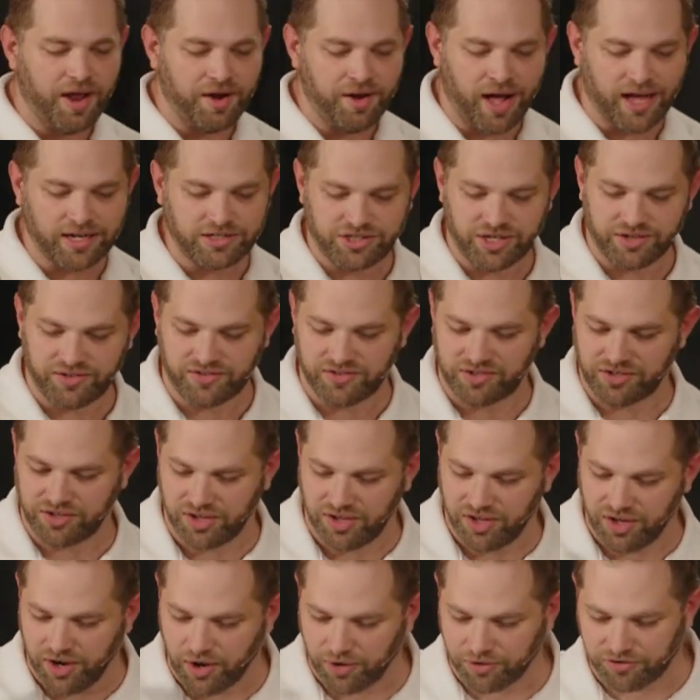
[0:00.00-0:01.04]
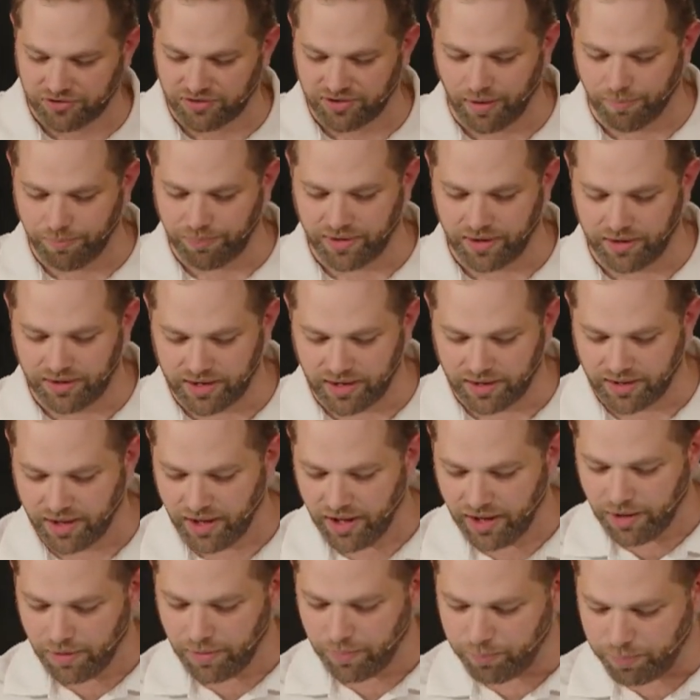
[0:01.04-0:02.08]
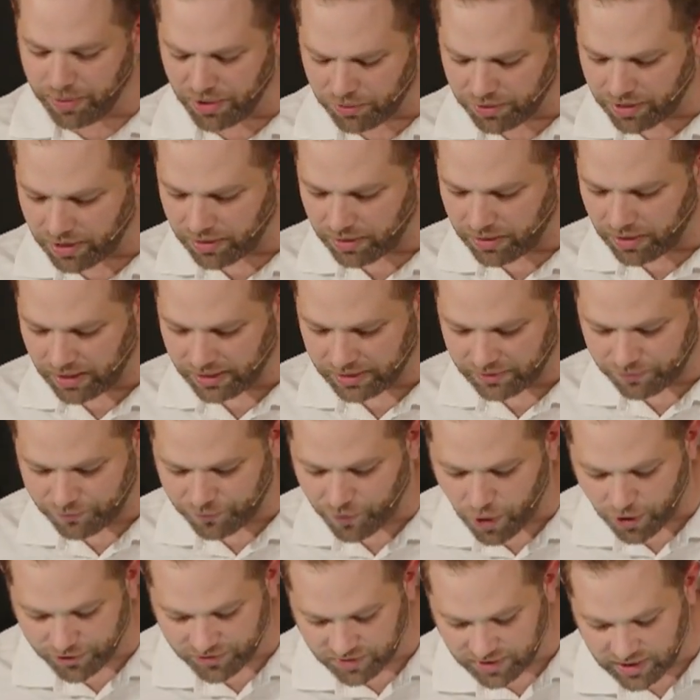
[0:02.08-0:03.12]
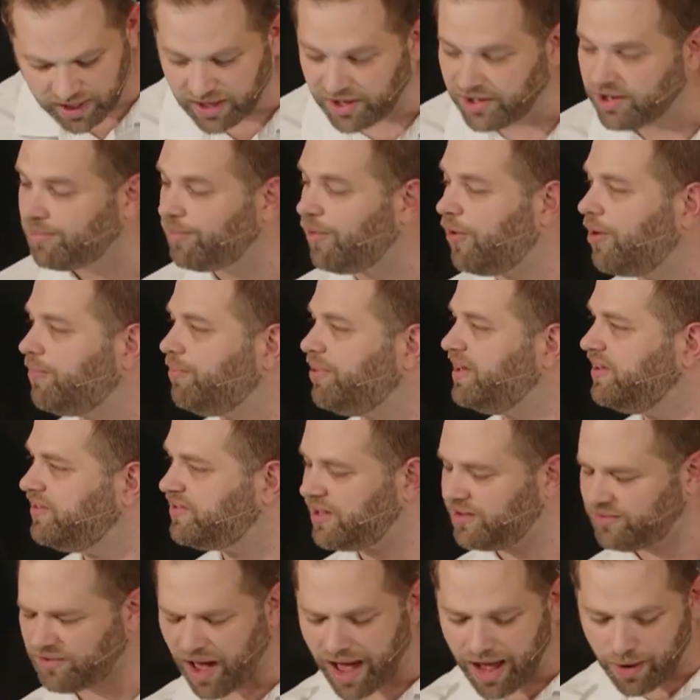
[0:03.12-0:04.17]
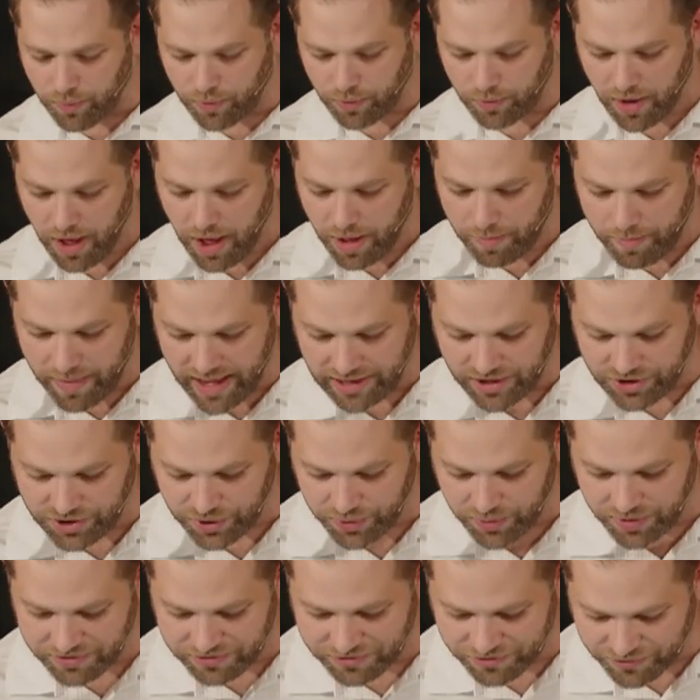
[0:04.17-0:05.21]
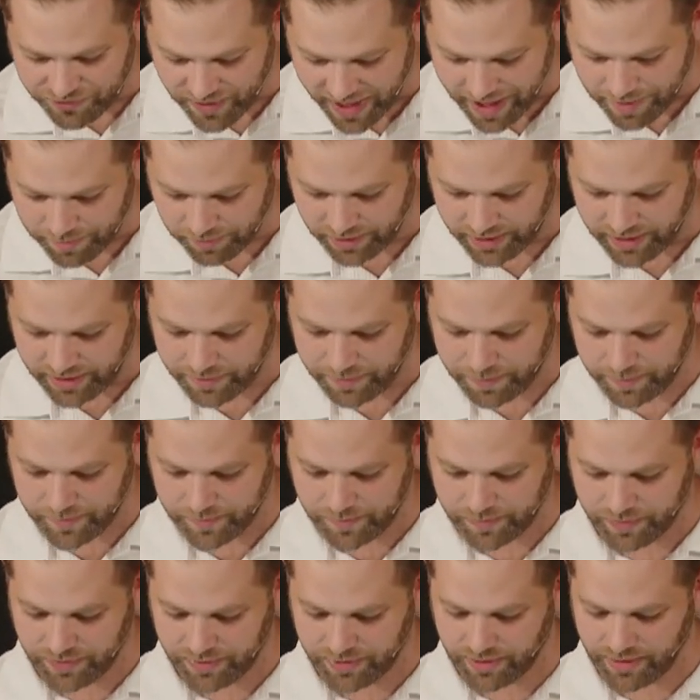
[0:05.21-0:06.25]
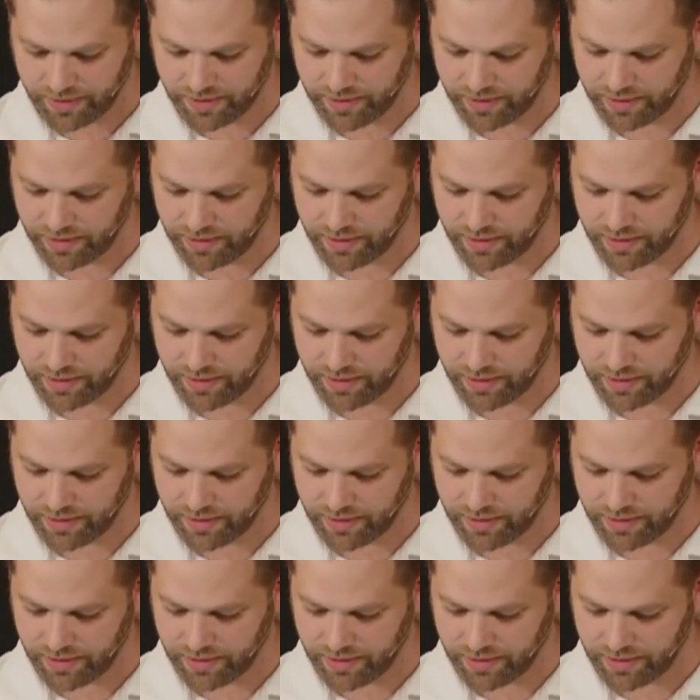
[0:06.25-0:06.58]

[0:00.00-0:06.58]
not just, you know, something to build a, a false kingdom on, but he says, I will make you family. Right.